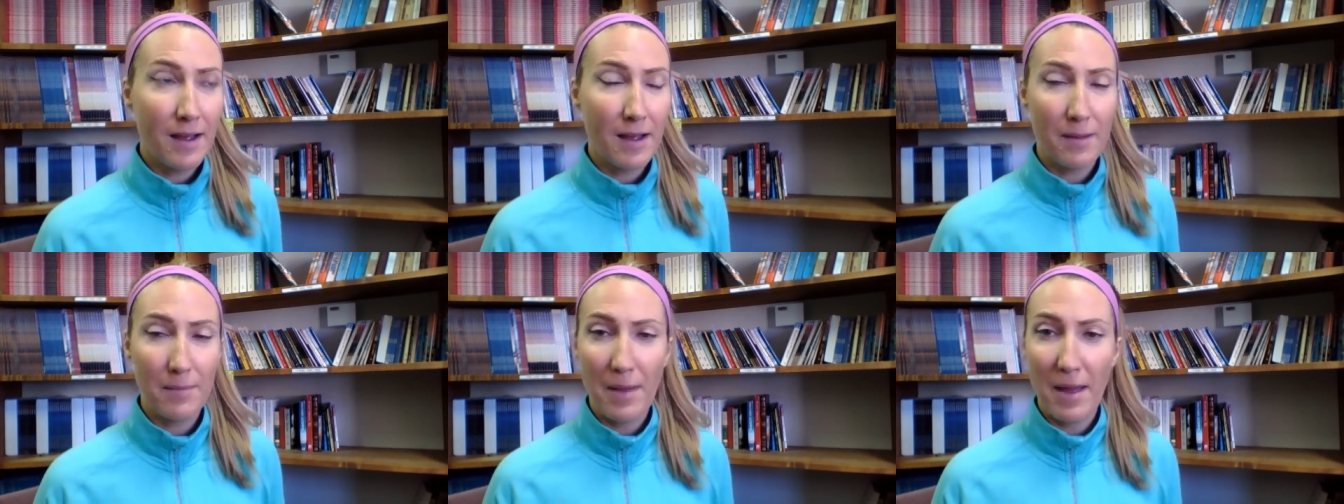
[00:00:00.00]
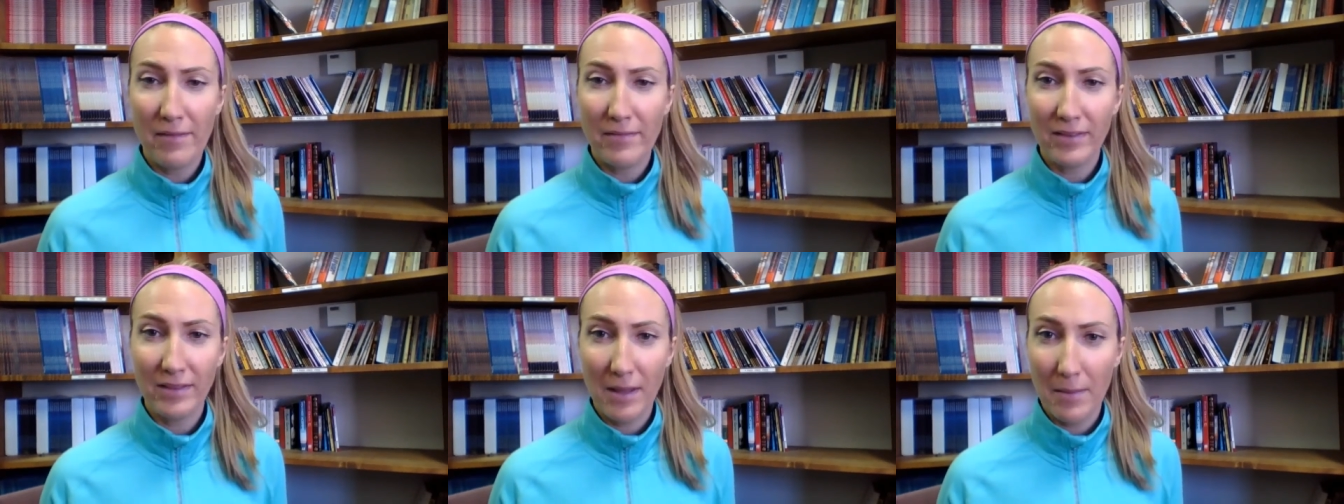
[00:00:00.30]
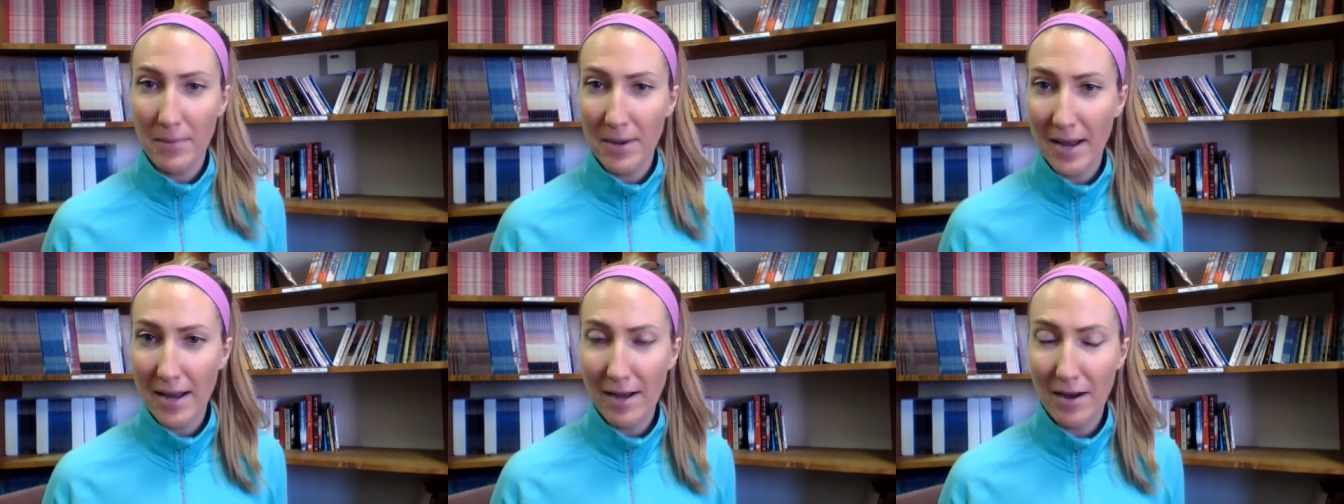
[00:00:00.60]
um, having
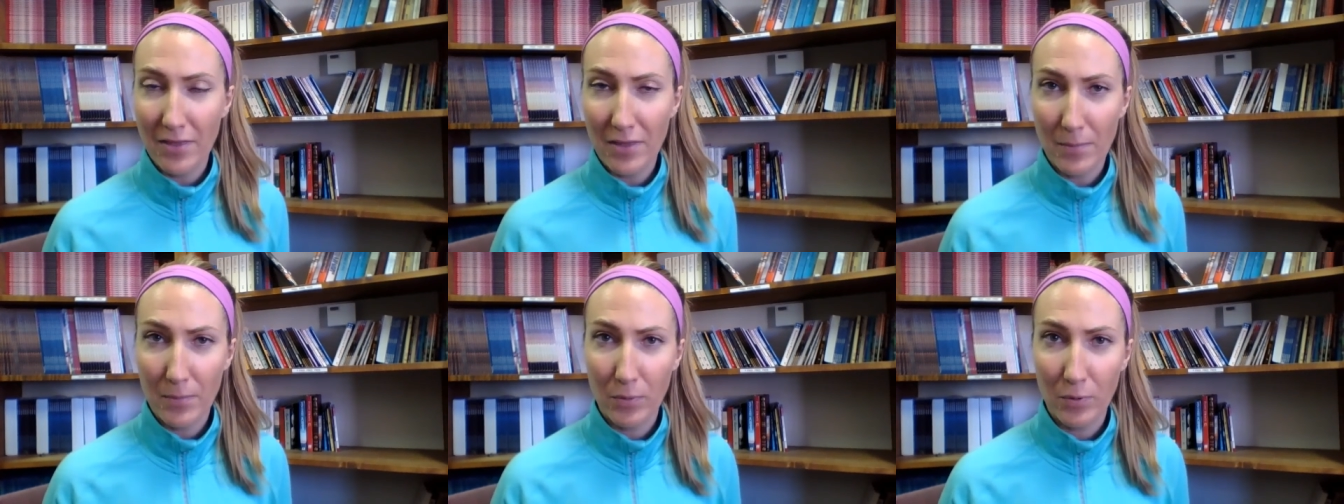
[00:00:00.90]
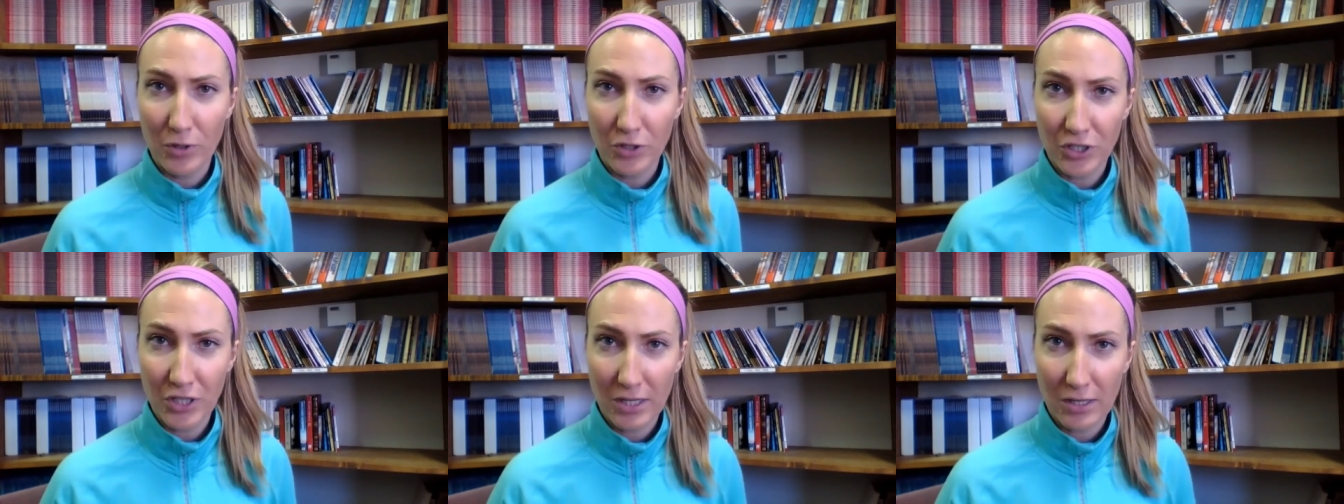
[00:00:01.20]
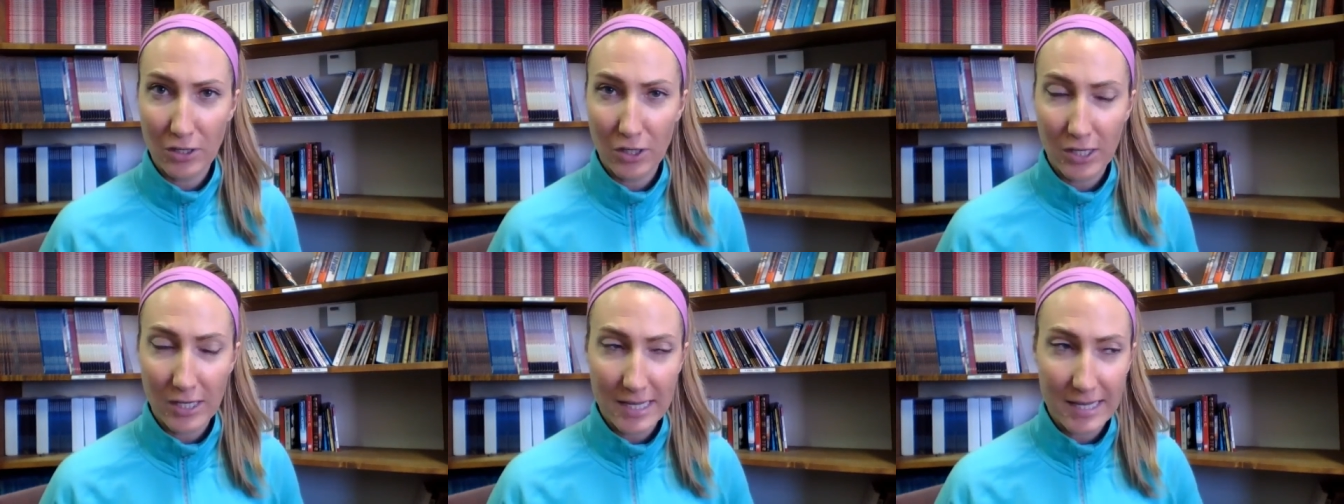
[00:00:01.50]
lemonade on the porch
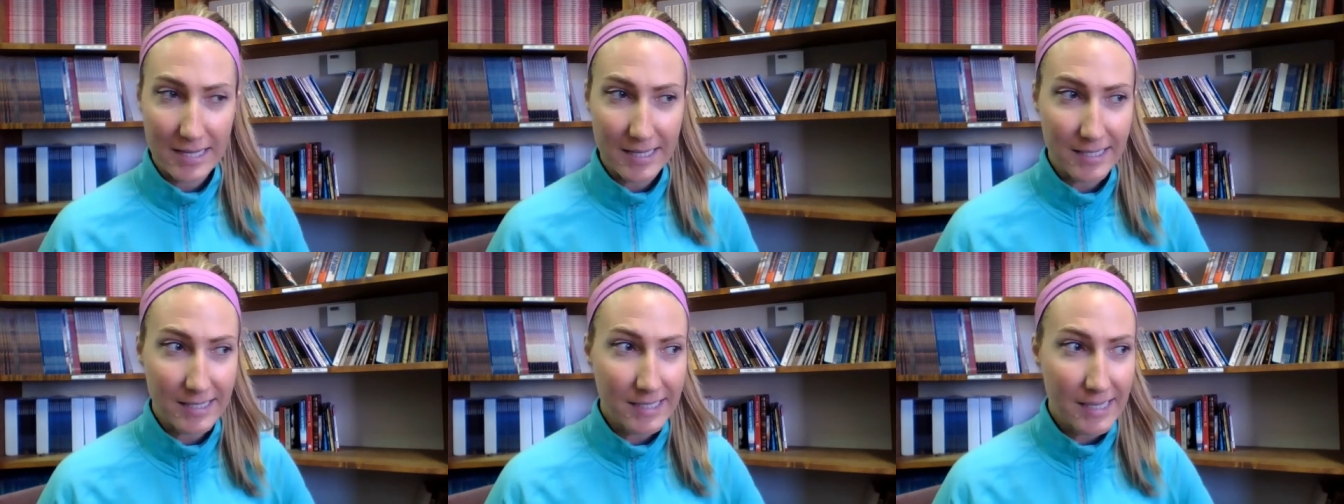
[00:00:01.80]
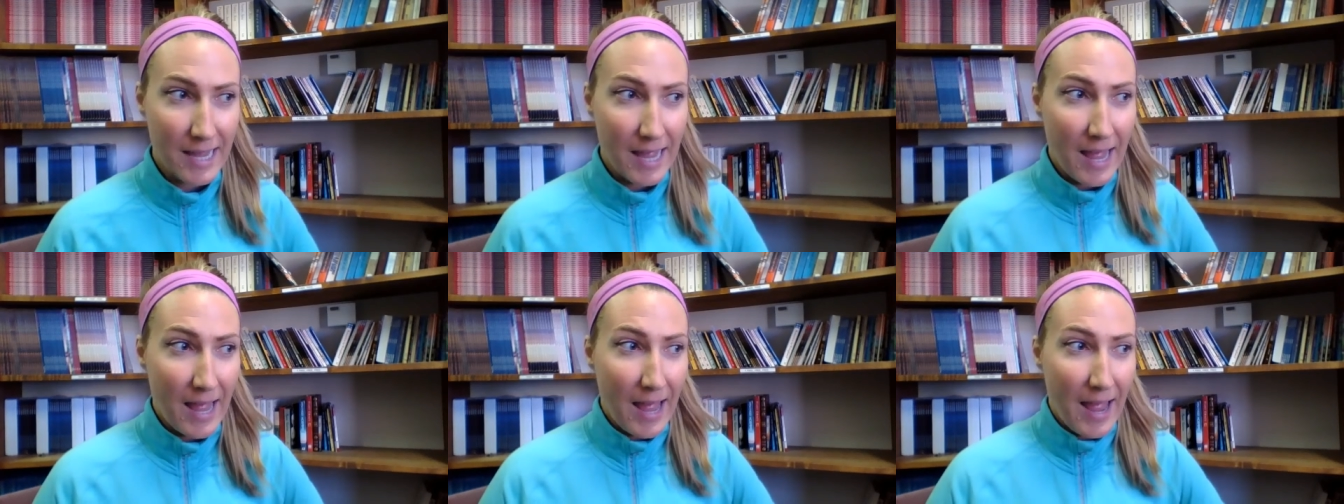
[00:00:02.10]
and cookies.